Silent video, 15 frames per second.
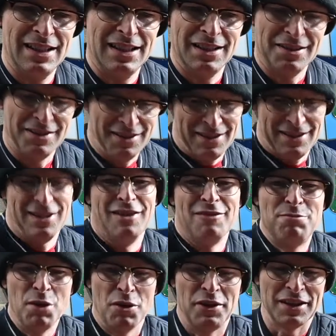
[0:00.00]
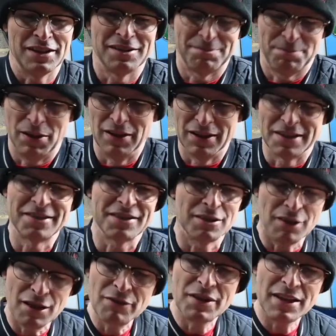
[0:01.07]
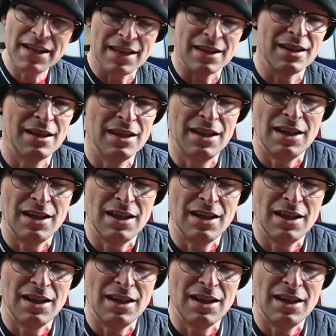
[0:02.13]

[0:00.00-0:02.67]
So that kind of put things behind. So over the year,